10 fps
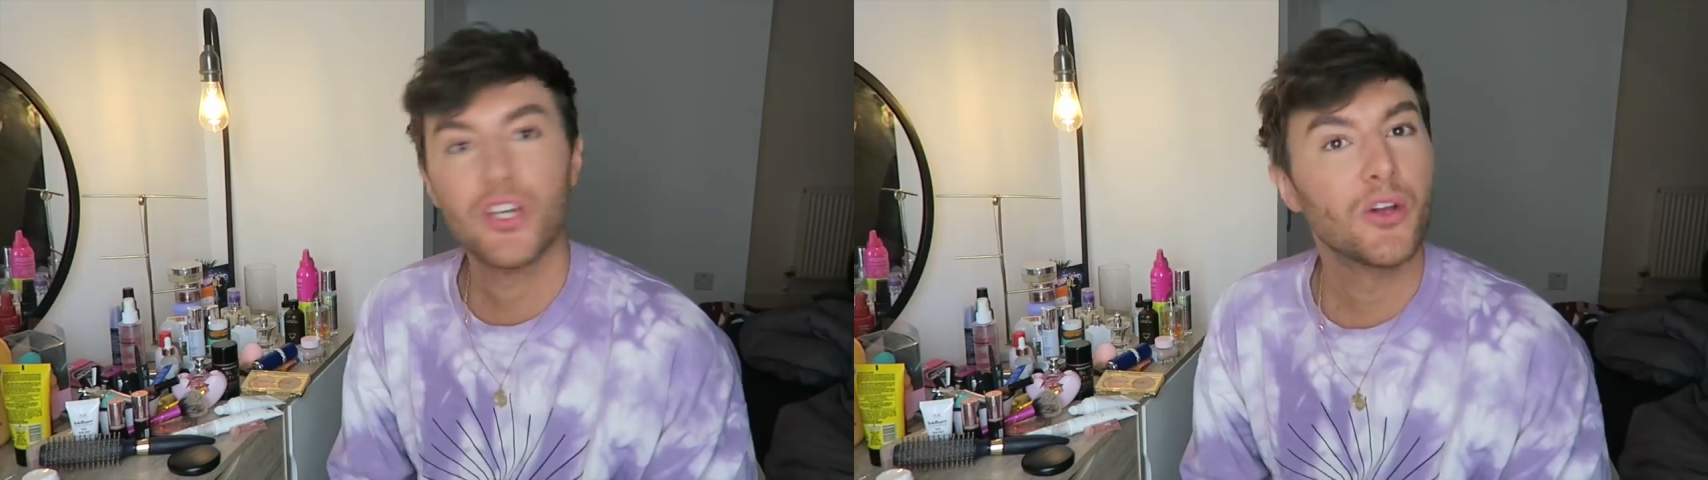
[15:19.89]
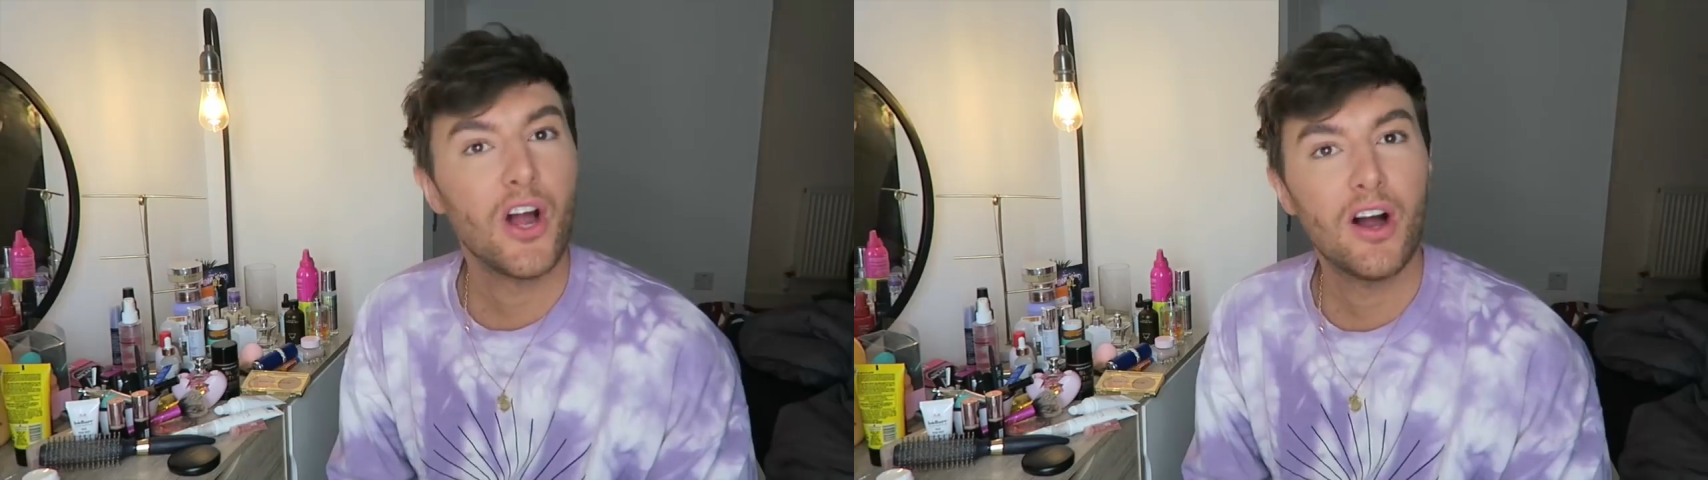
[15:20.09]

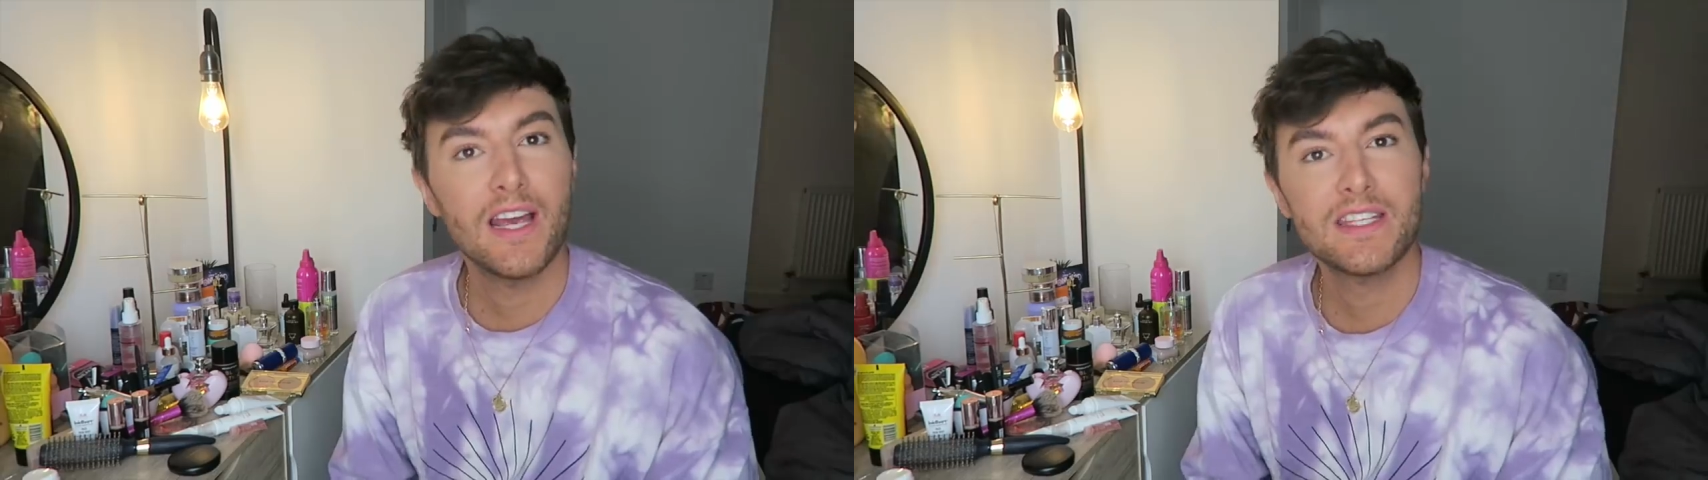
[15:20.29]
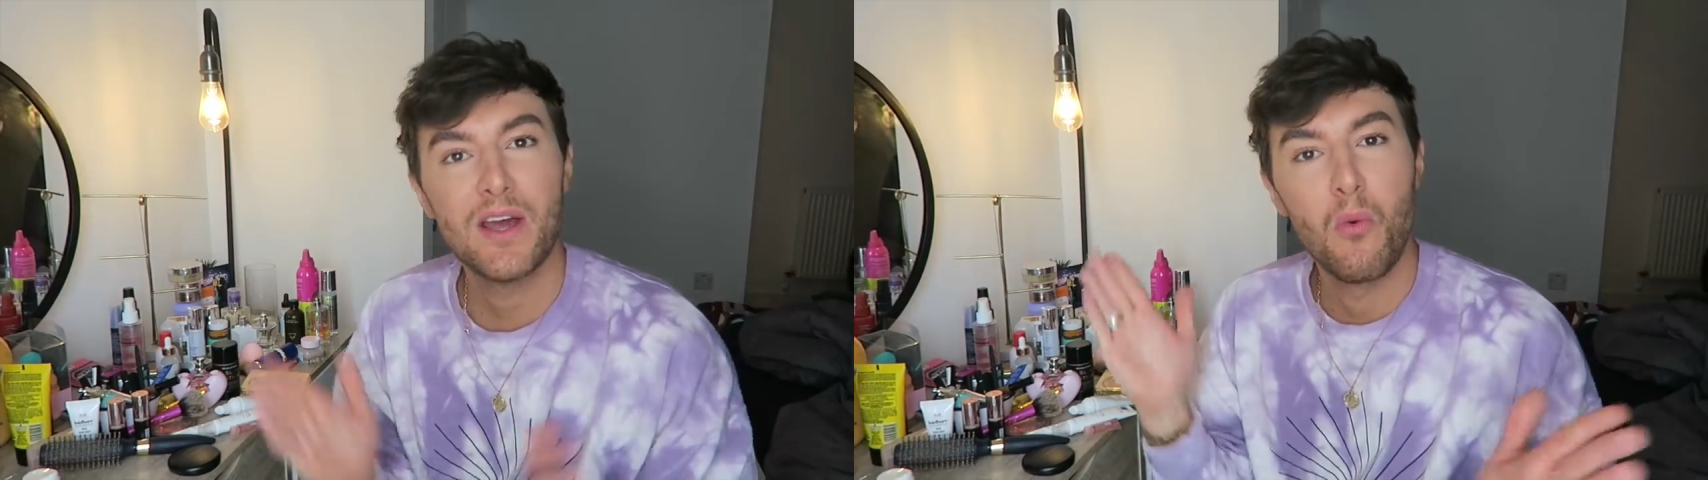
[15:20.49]
So
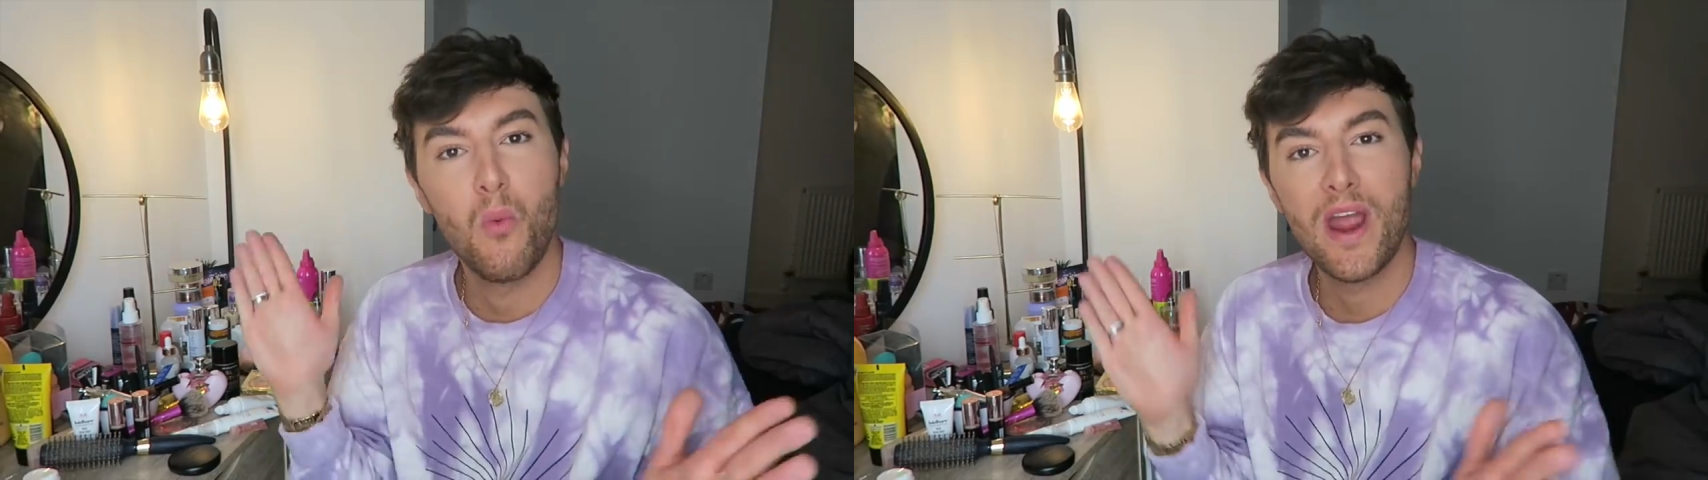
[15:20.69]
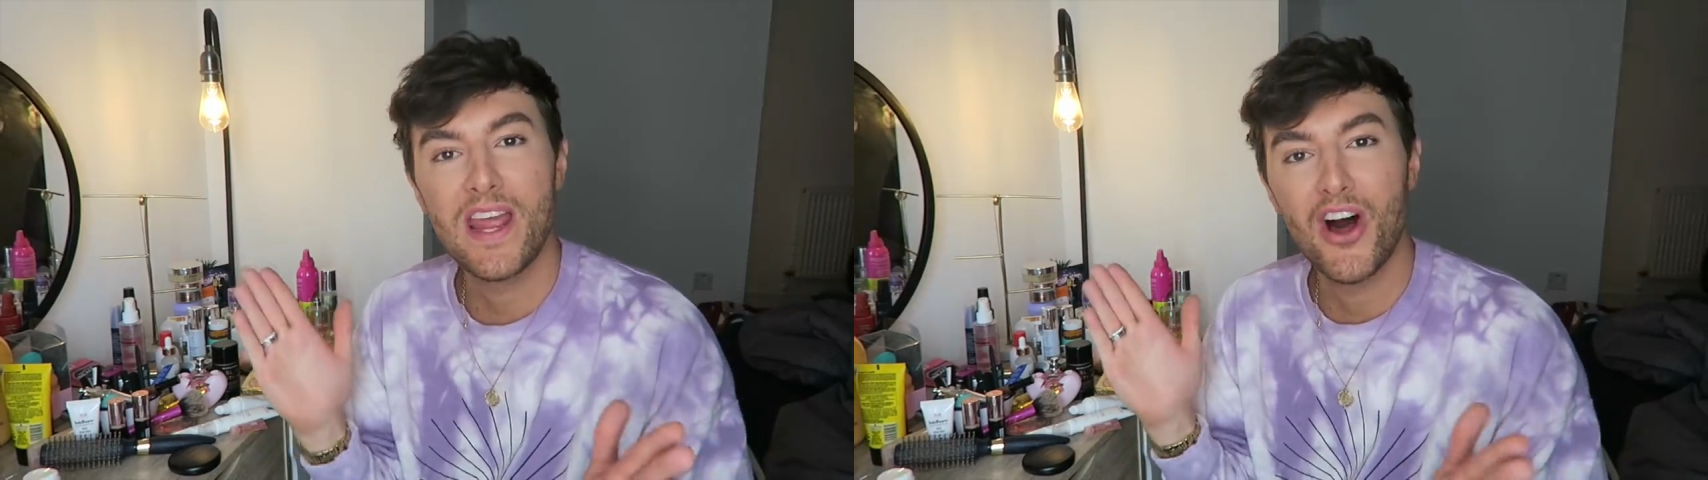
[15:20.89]
guys,
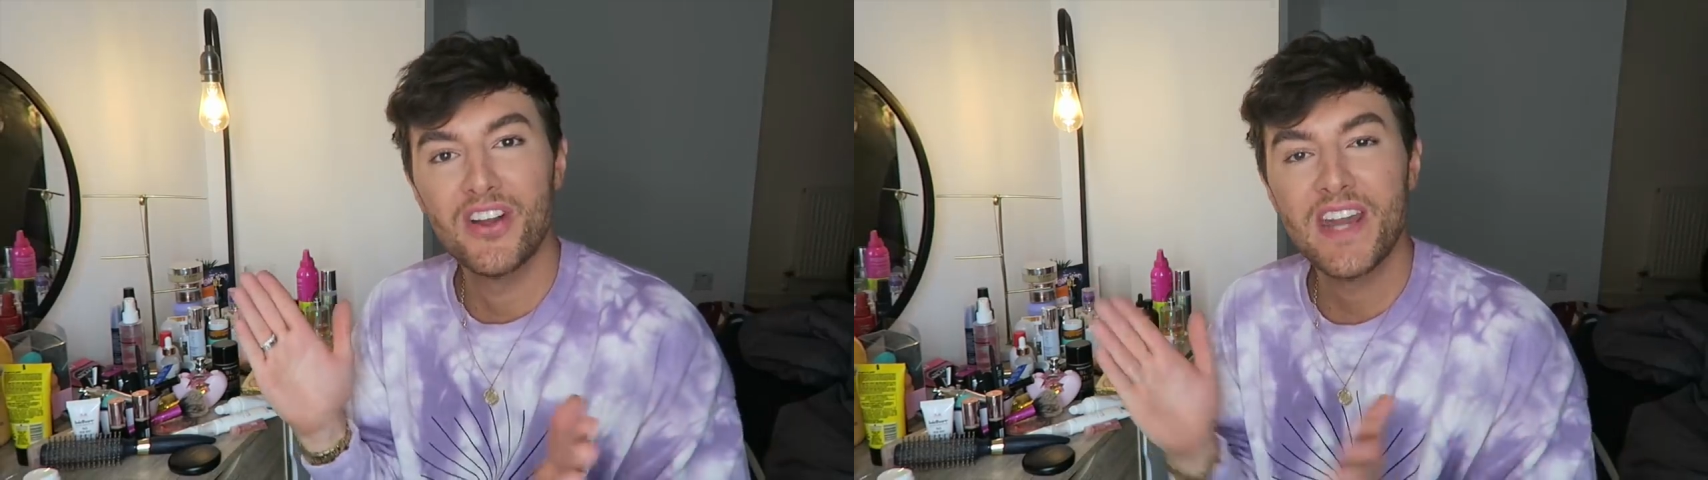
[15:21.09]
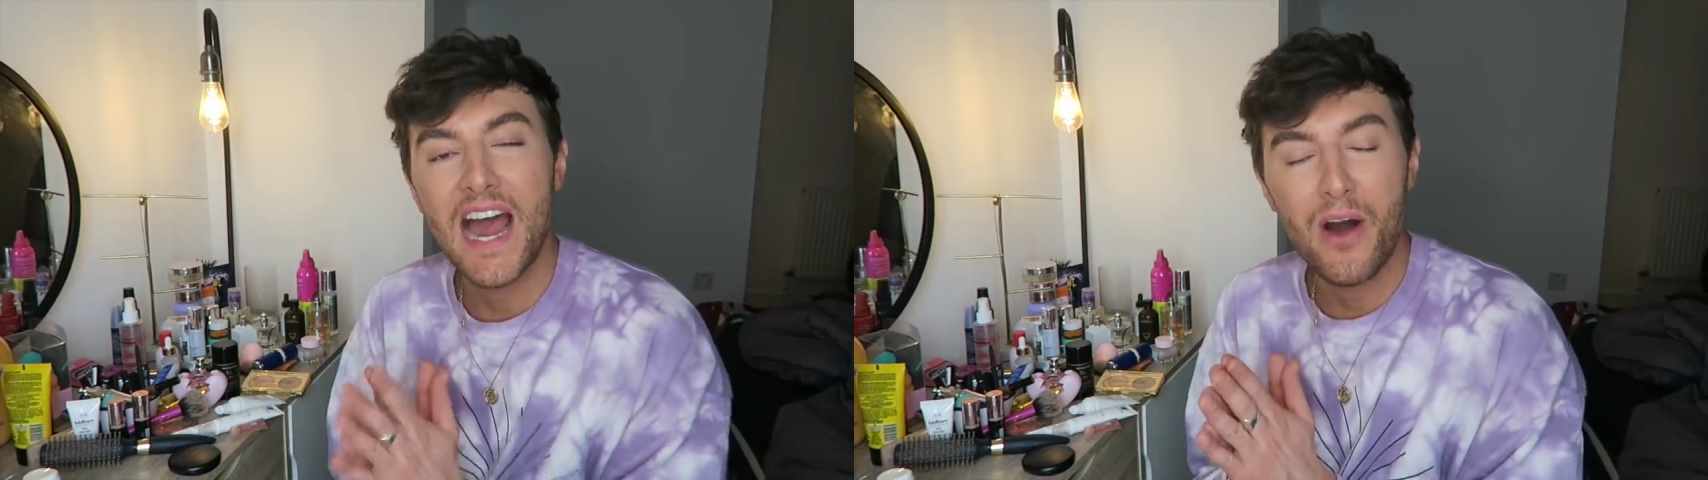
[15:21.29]
we
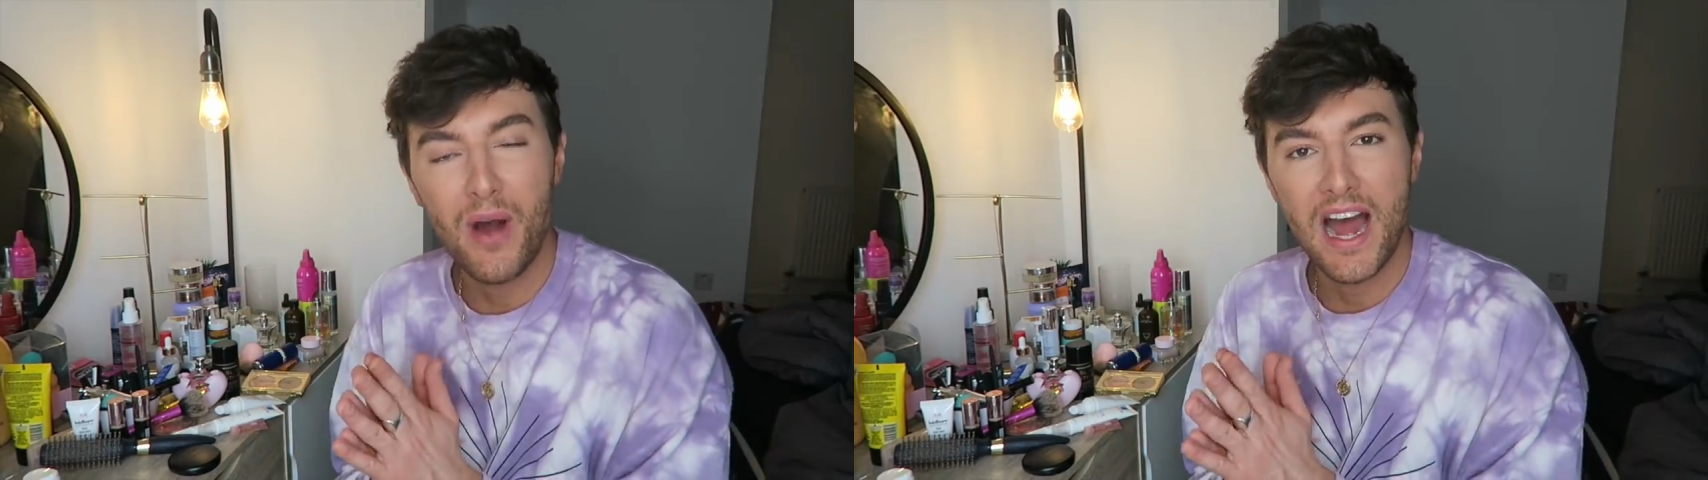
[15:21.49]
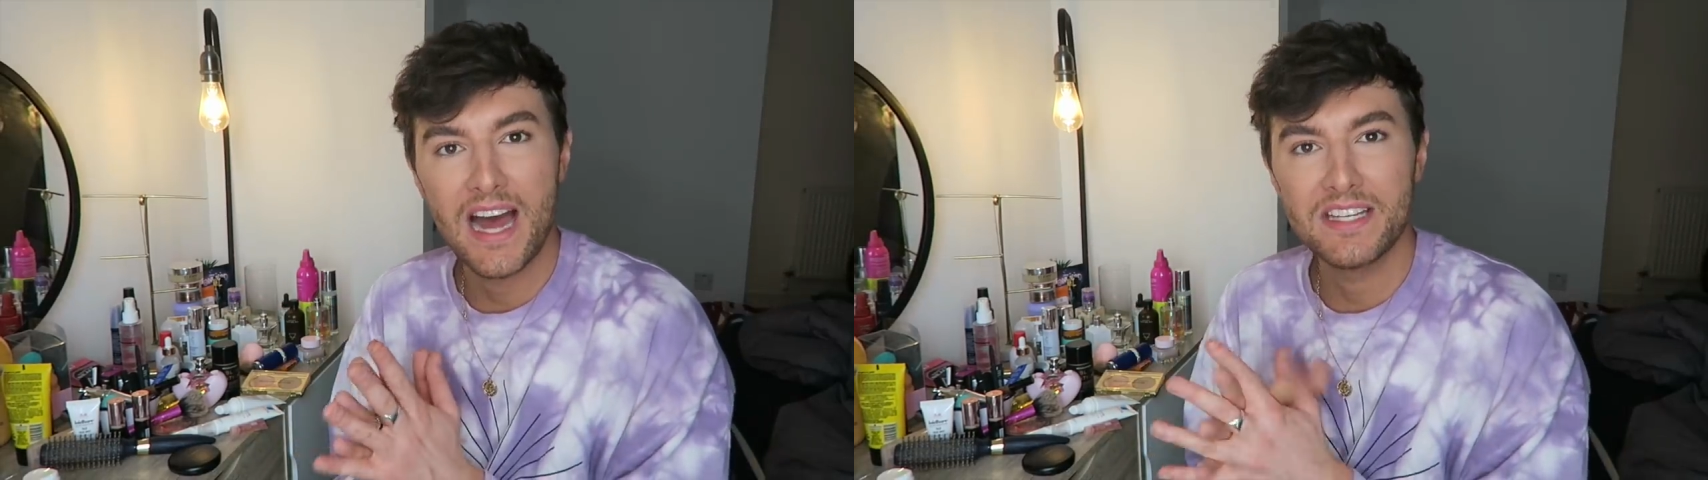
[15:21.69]
are
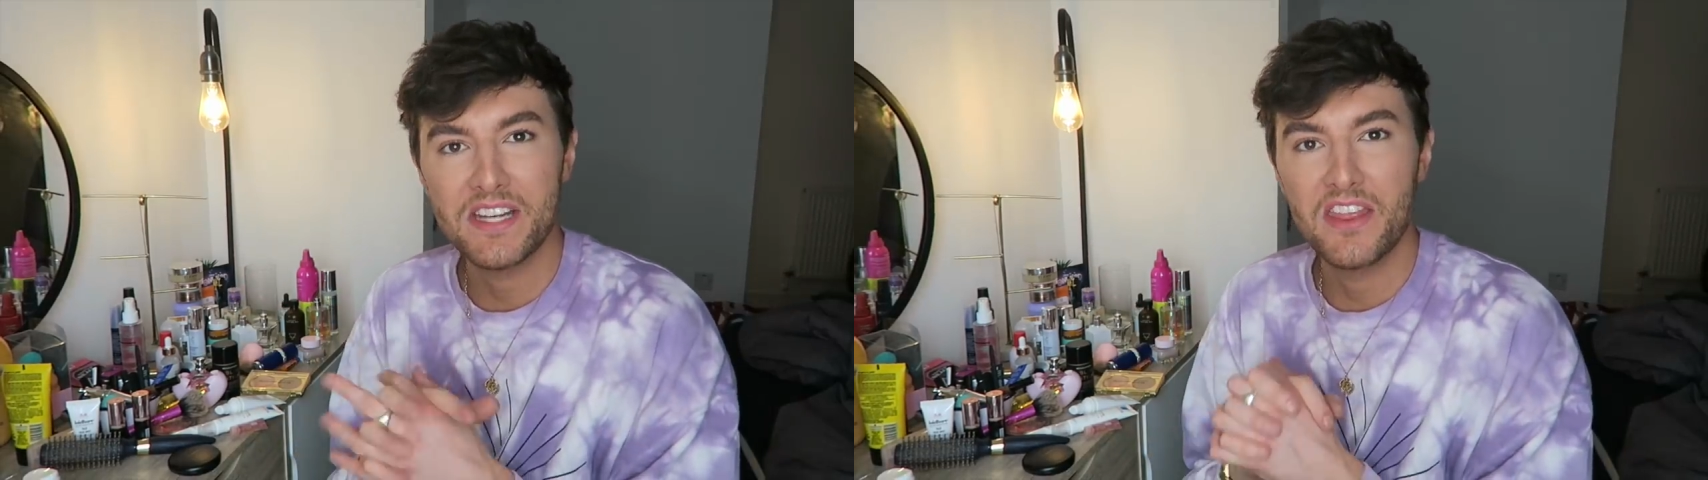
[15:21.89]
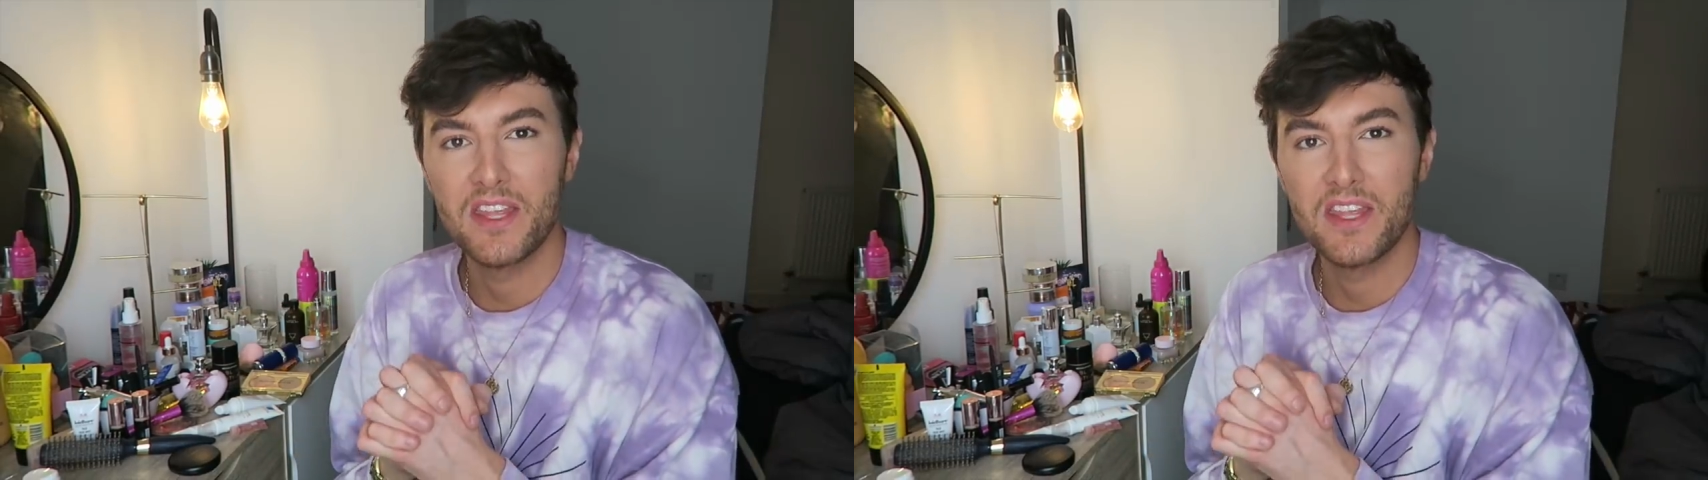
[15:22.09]
now at